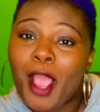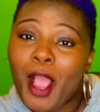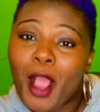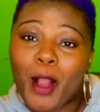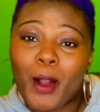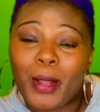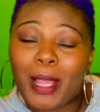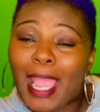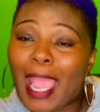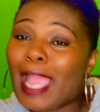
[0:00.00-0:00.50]

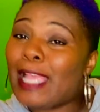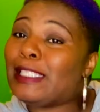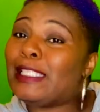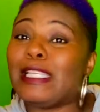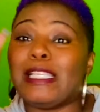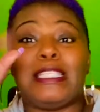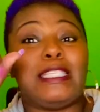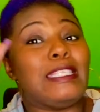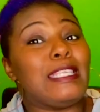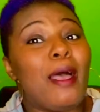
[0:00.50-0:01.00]
okay,
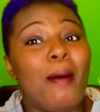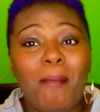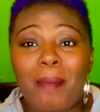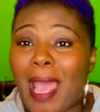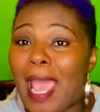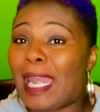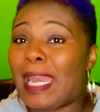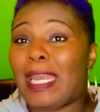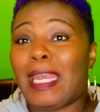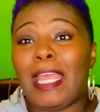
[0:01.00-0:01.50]
to
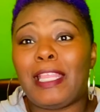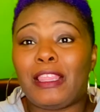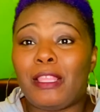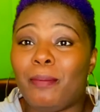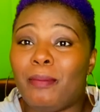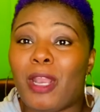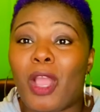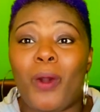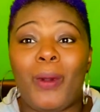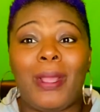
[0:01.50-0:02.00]
somebody and let
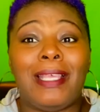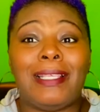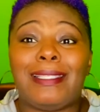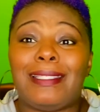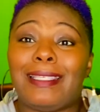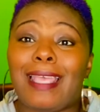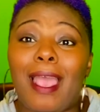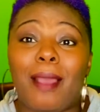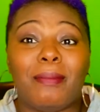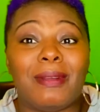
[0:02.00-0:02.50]
them know it's
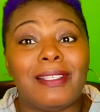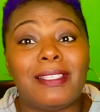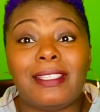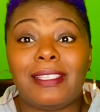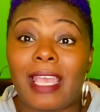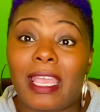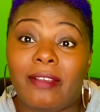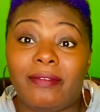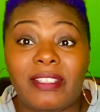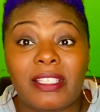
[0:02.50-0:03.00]
time to
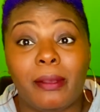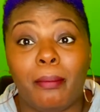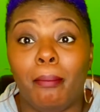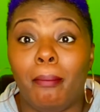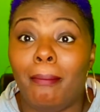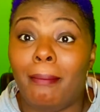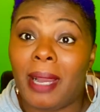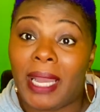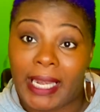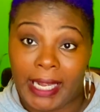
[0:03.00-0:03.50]
save
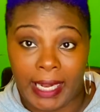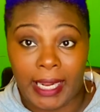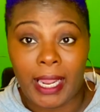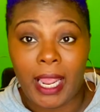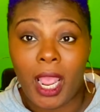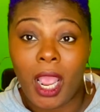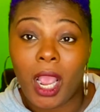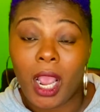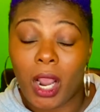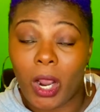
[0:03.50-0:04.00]
some money,
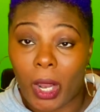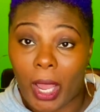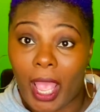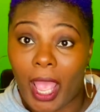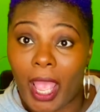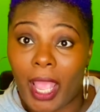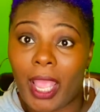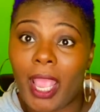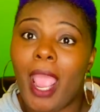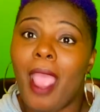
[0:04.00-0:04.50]

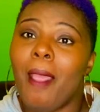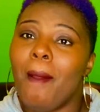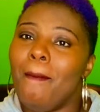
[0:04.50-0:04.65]
okay?